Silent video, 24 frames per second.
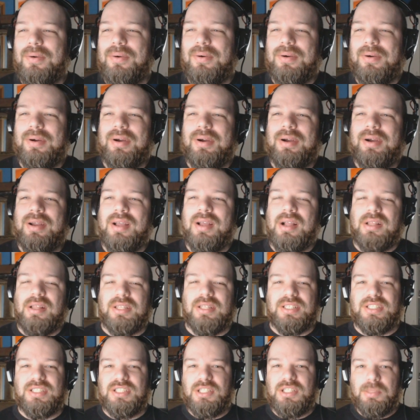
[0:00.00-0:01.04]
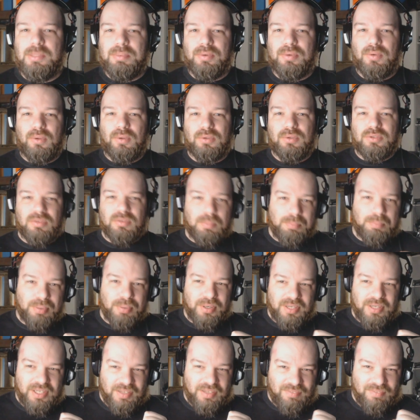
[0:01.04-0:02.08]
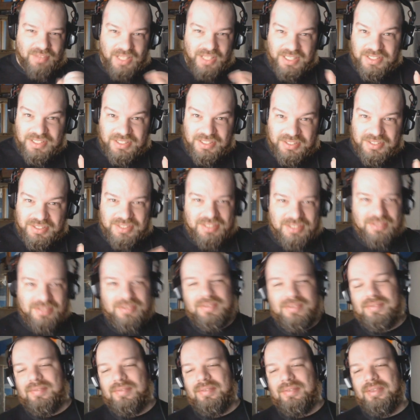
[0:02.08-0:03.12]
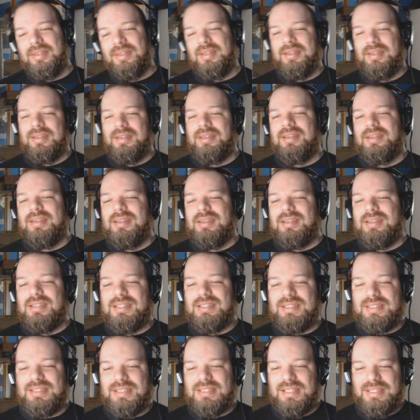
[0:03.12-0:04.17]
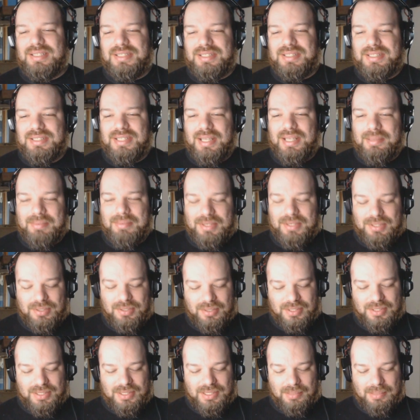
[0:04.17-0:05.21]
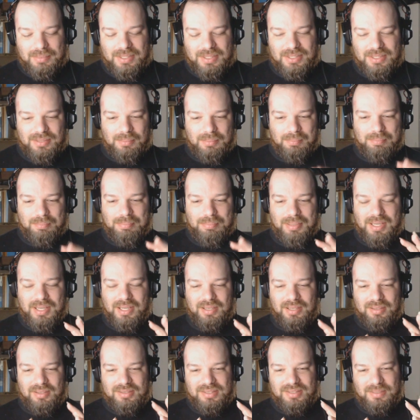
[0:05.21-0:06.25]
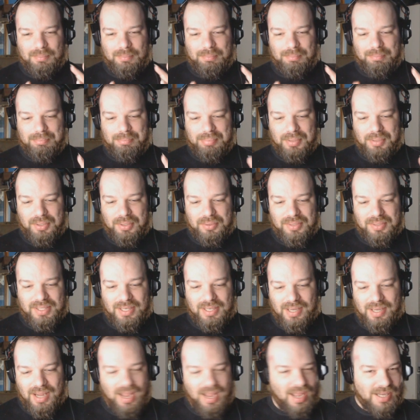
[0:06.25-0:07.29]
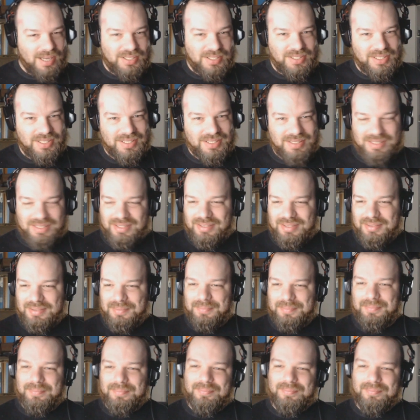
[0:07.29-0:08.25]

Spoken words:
Or the super ultra burning of lasers. It singes them and turns them into piles of bone and ashes.